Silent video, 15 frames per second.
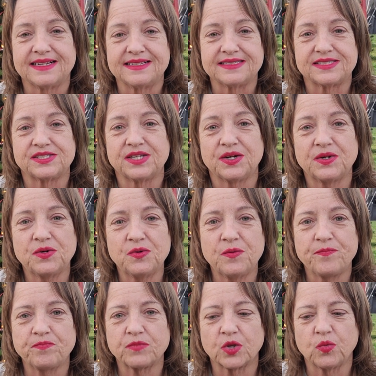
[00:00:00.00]
So
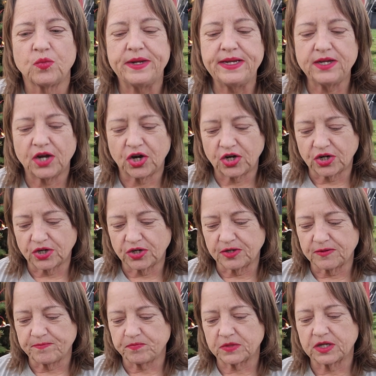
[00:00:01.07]
we
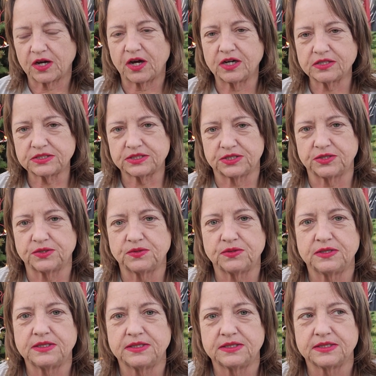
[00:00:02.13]
are also
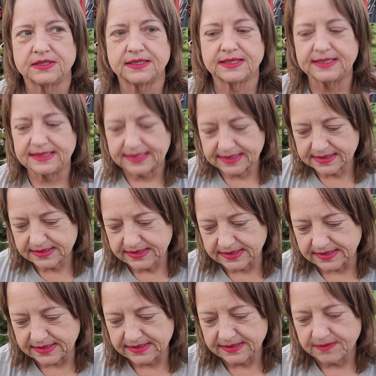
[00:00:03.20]

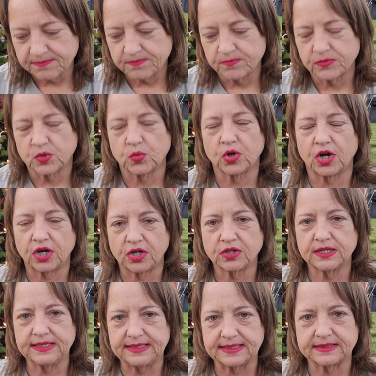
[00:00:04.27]
connected. We're all
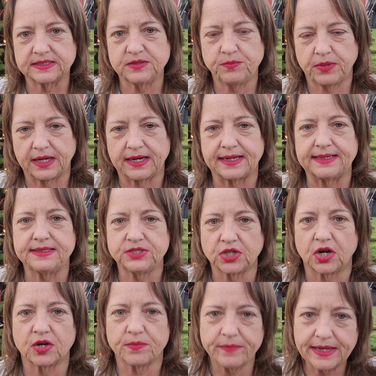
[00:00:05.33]
connected by
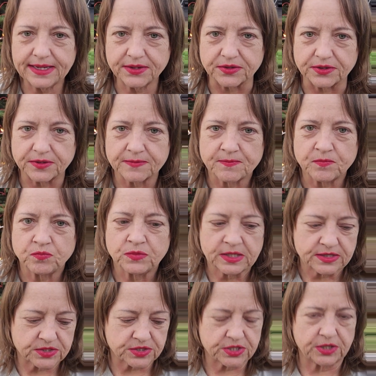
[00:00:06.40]
dark matter.
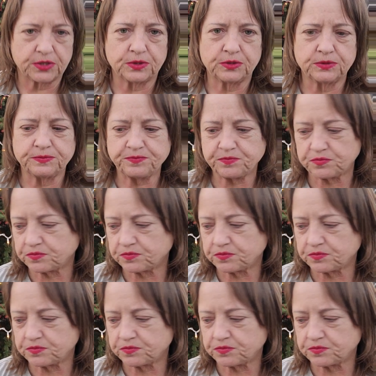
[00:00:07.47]
So